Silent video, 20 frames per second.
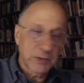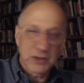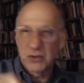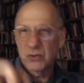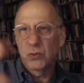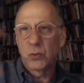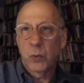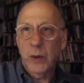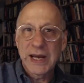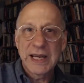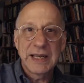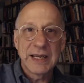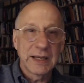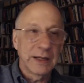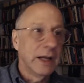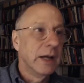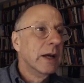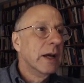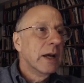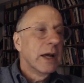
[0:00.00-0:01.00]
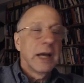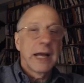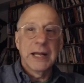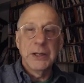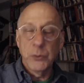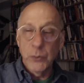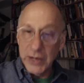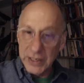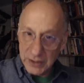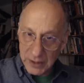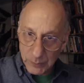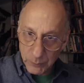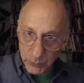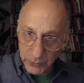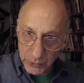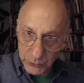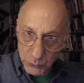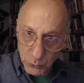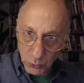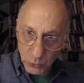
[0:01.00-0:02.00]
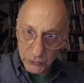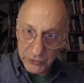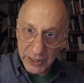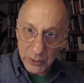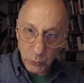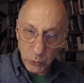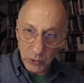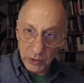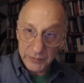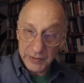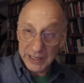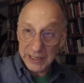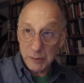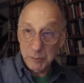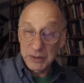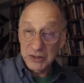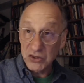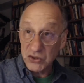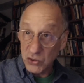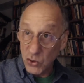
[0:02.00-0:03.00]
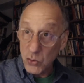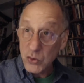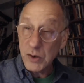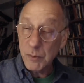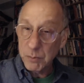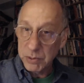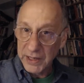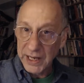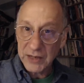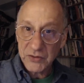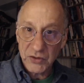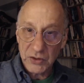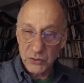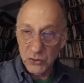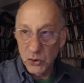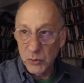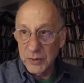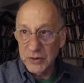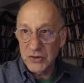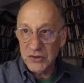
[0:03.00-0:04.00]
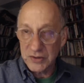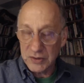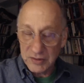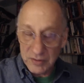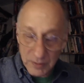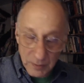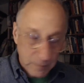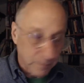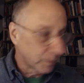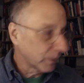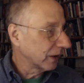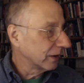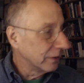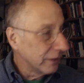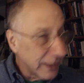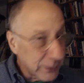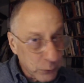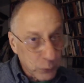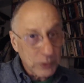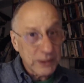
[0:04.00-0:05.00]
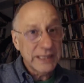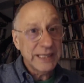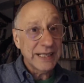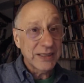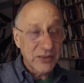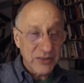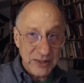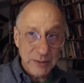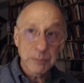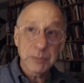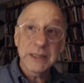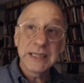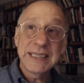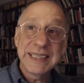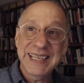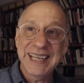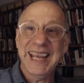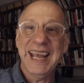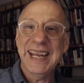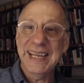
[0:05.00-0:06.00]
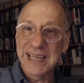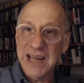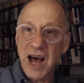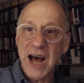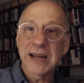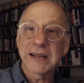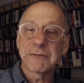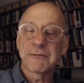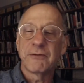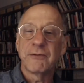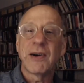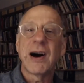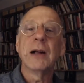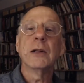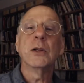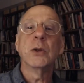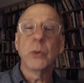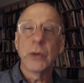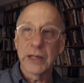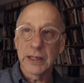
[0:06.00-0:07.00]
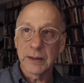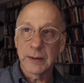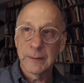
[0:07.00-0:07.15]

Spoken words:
is weighted, and you end up with a neural network that can be so complex that humans literally and simply cannot follow it.